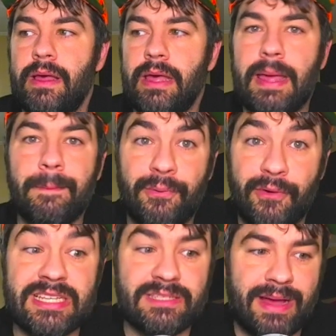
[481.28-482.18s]

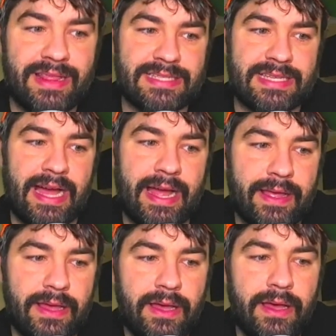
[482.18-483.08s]
impressed by this guy.
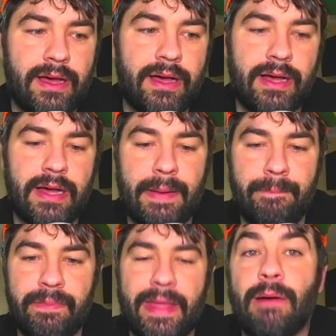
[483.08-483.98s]

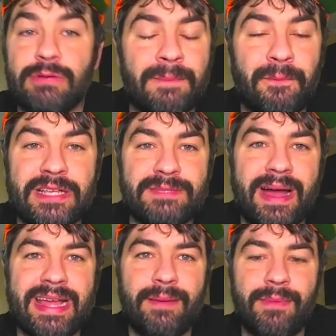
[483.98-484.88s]
I was impressed by
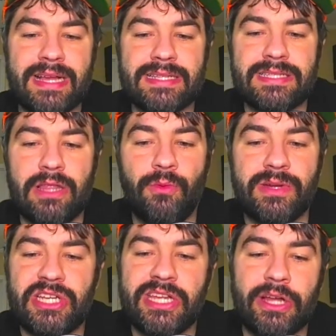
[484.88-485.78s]
him against
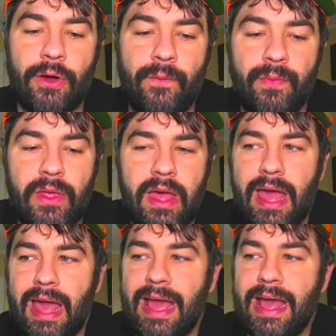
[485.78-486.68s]
Lomachenko,
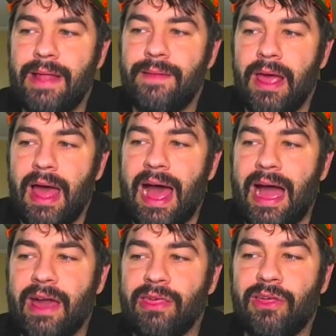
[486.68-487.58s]
and
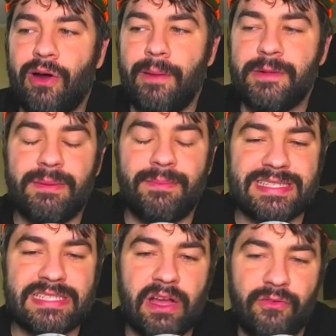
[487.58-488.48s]
I thought to
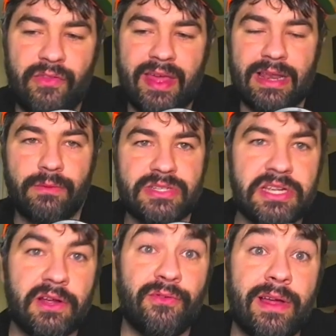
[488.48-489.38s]
myself in that
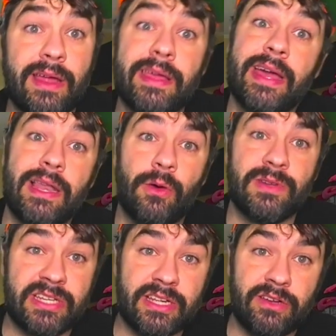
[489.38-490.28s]
Lomachenko fight, like, yeah,
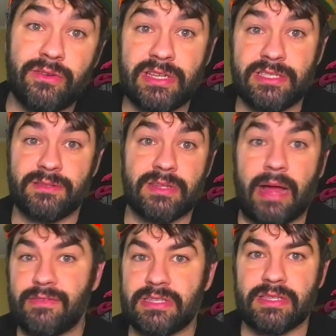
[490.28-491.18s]
Lomachenko, he's
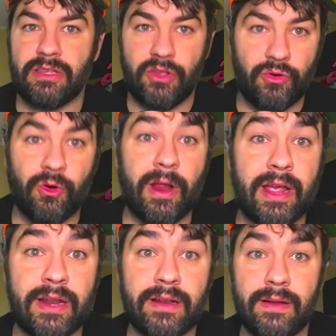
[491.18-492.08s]
obviously the
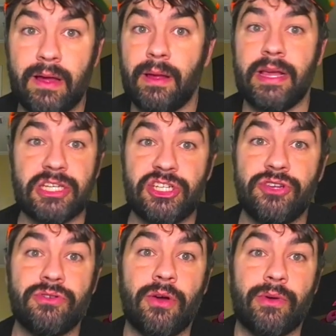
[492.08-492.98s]
Ukraine
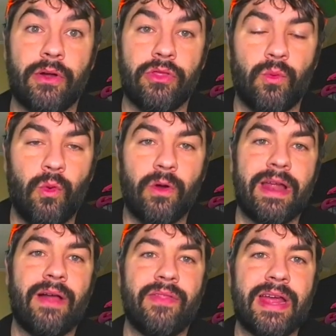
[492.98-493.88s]
issue going on, the war
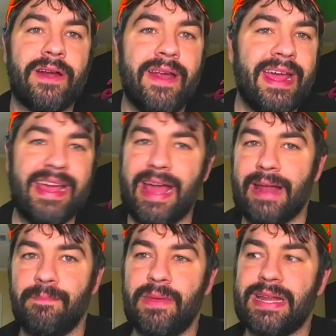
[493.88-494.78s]
down there. He
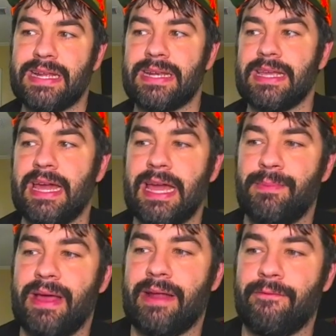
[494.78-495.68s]
hadn't been in camp.
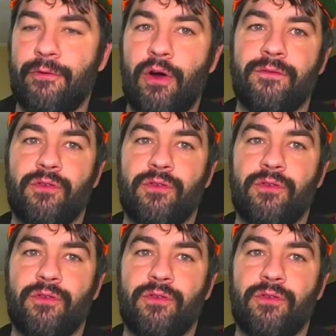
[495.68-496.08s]
He hadn't fought for a